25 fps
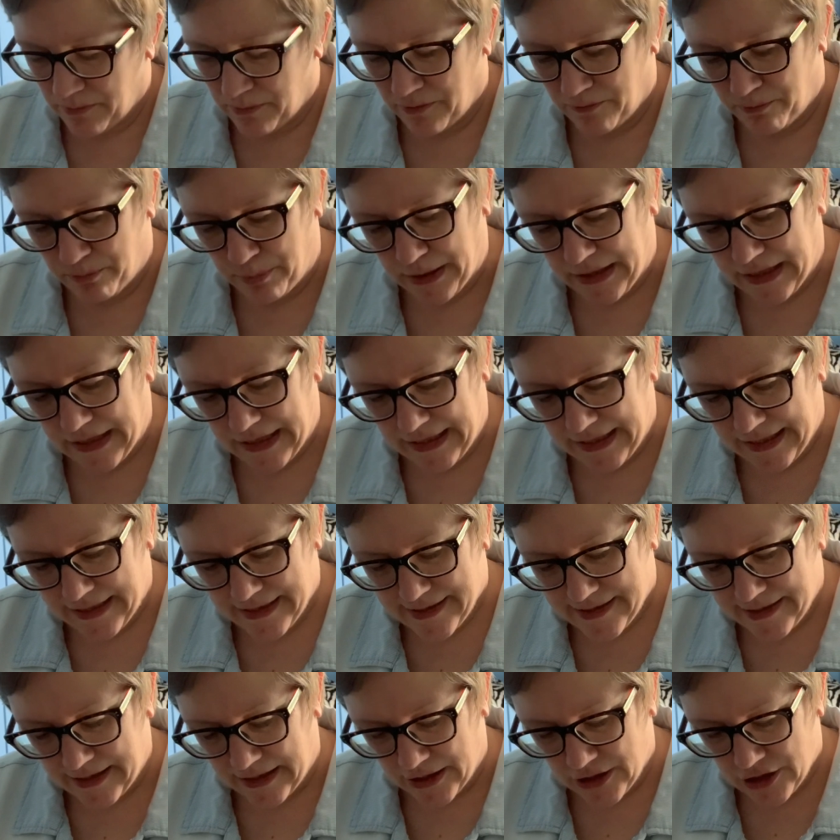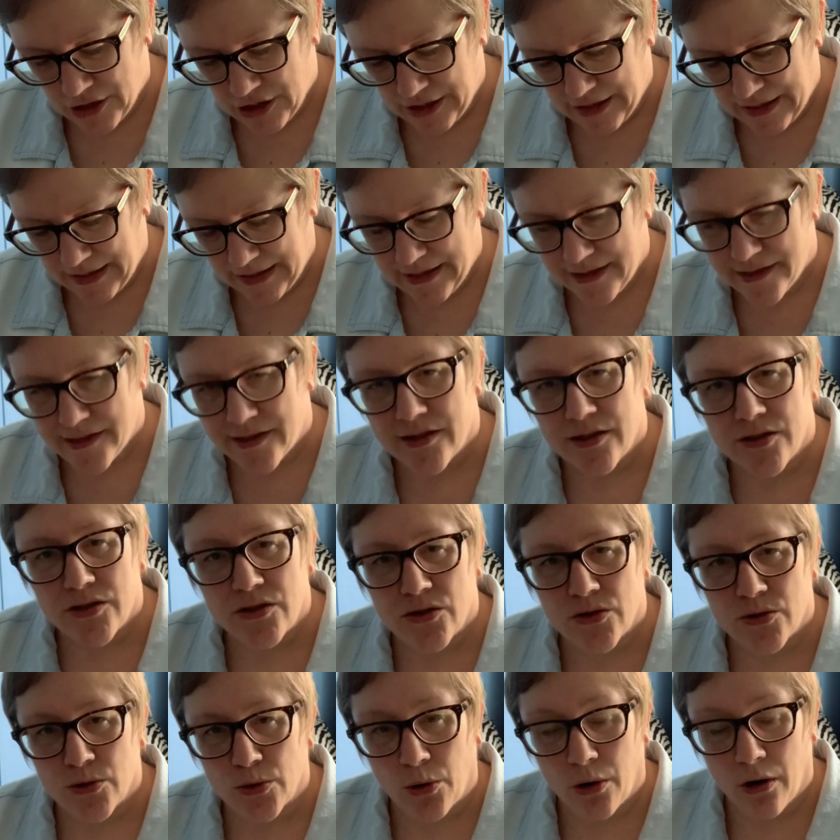beginning section is the
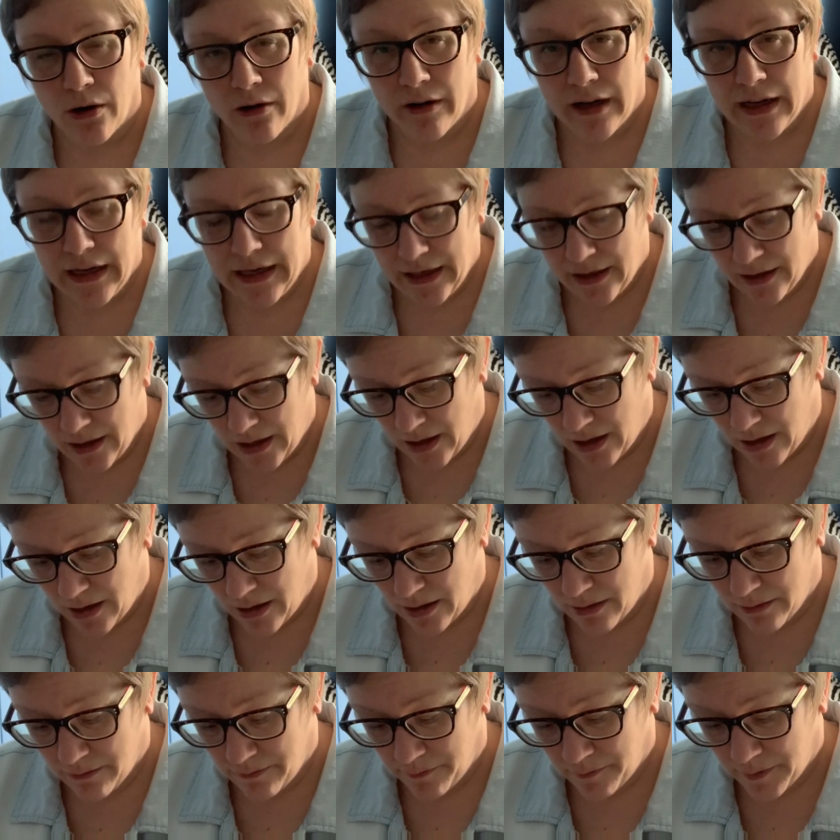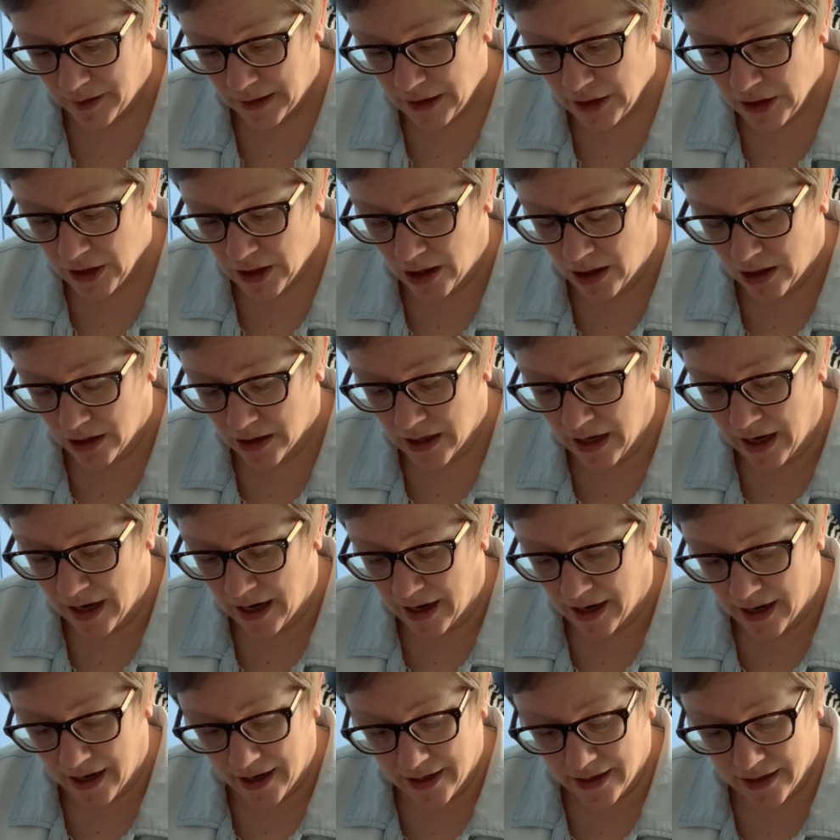story of Yang
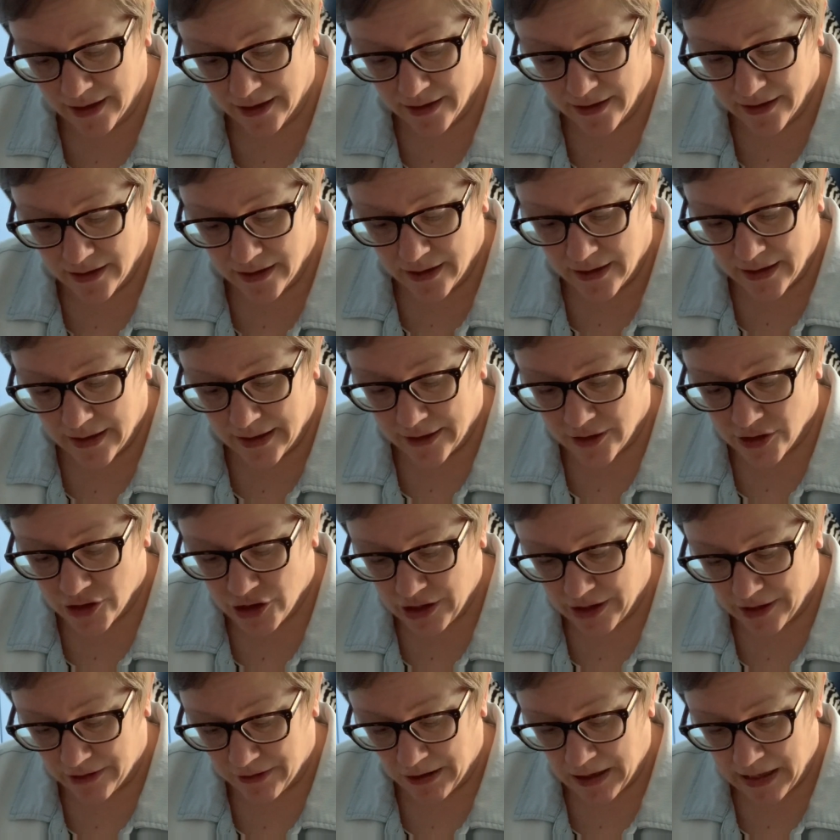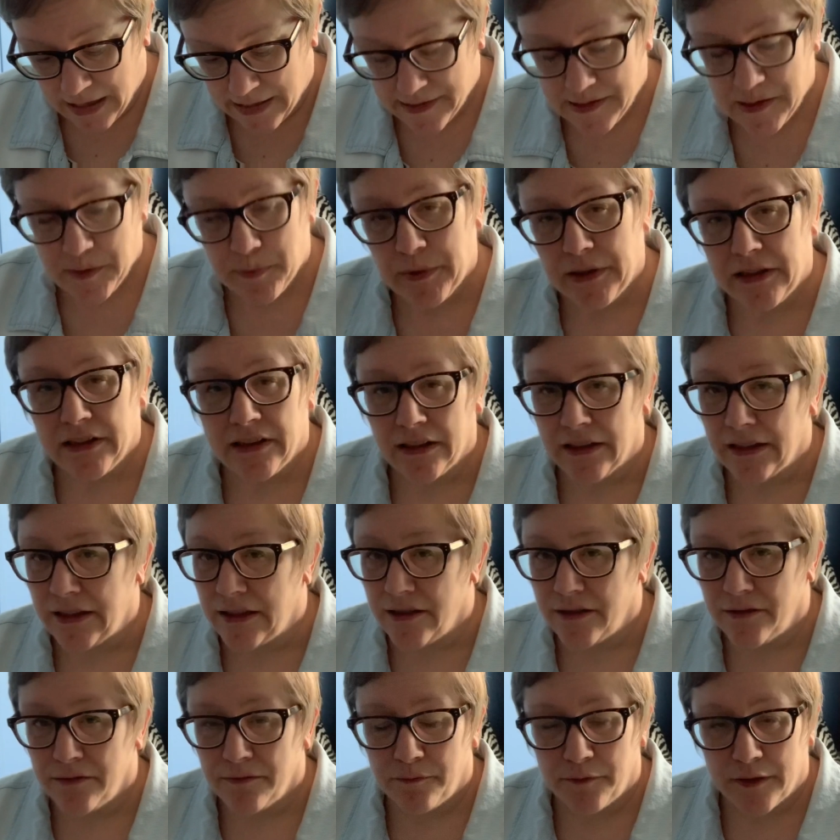Hai. She and her husband
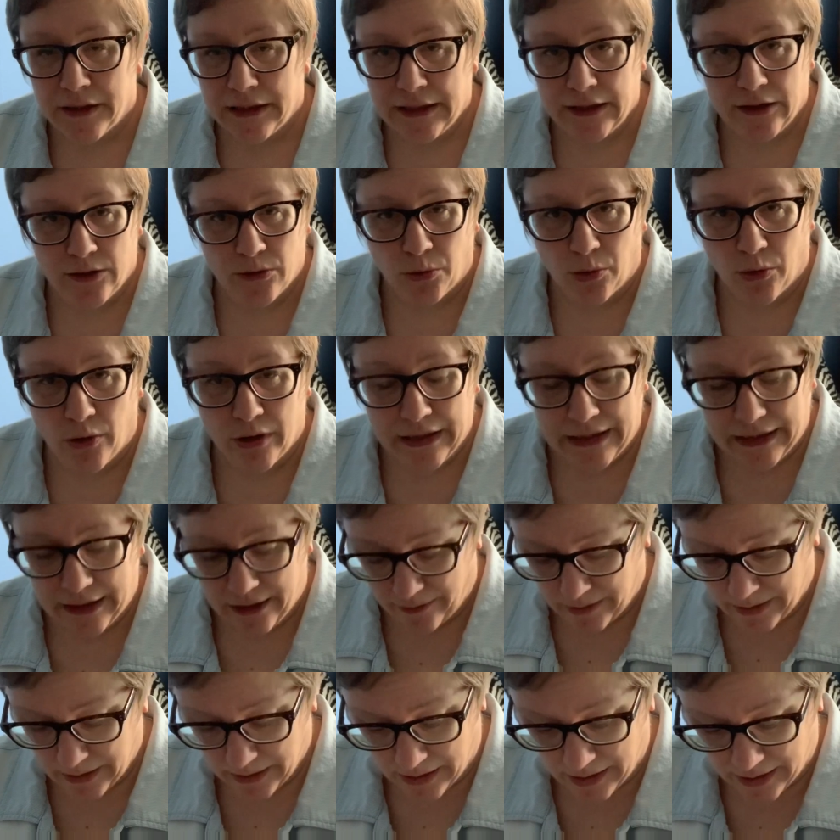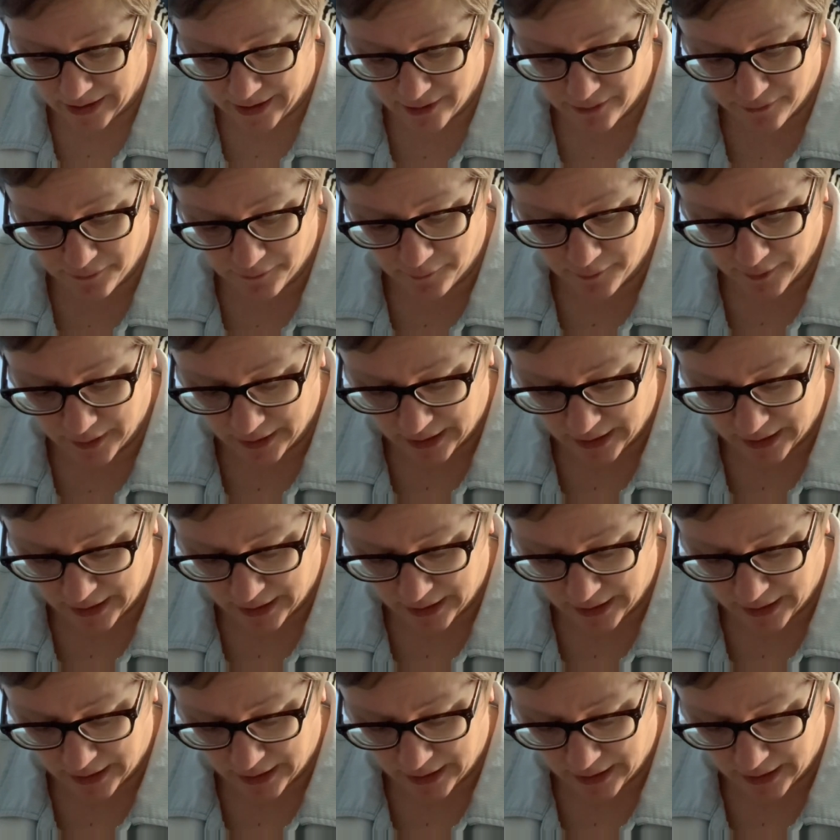live in an ordinary life.